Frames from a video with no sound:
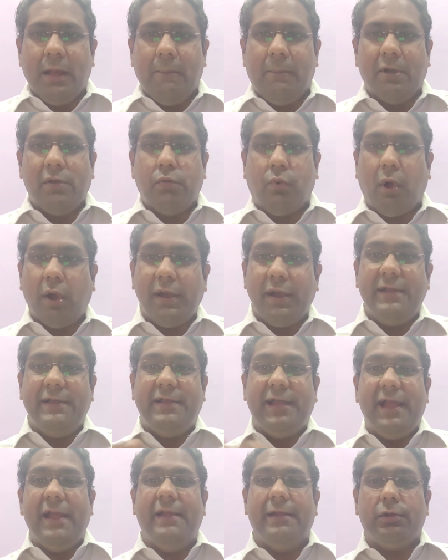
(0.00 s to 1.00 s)
But what he
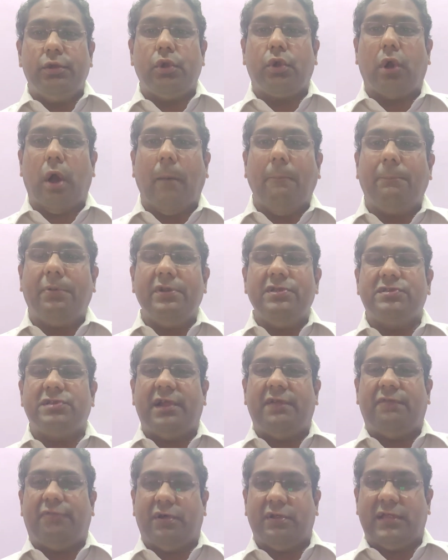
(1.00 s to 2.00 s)
did to
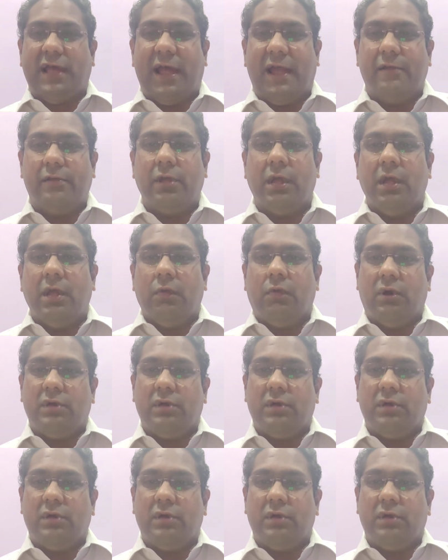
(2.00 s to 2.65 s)
compensate for that